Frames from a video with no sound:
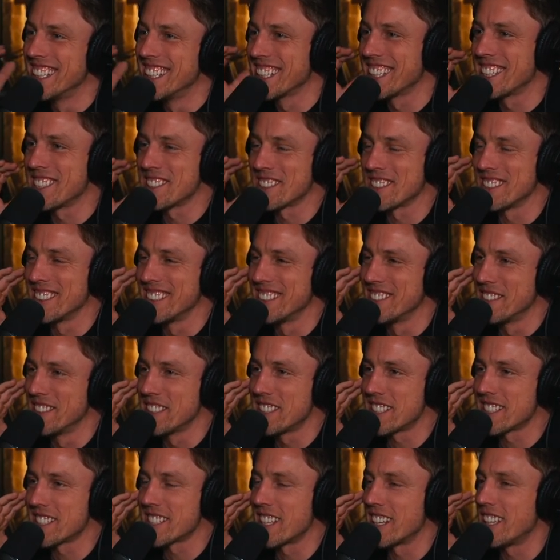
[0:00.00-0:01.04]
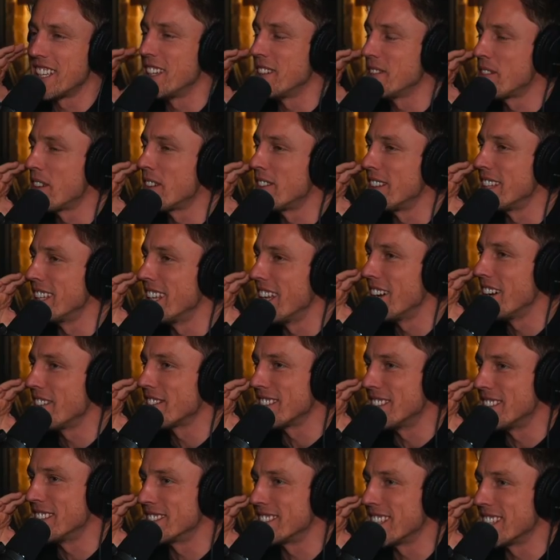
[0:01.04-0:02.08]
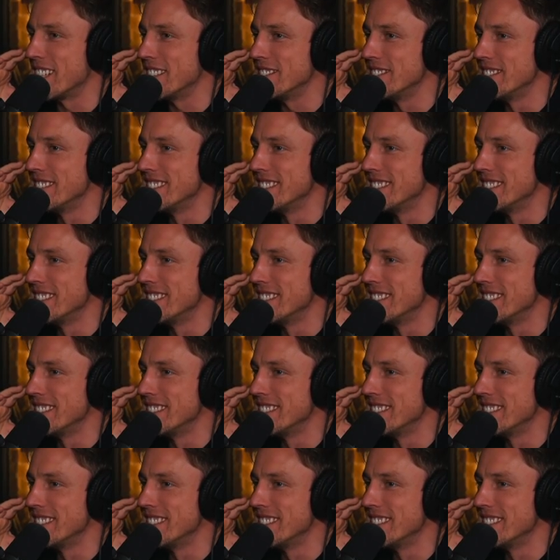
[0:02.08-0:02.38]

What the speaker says: Because we're just going to probably laugh the whole time.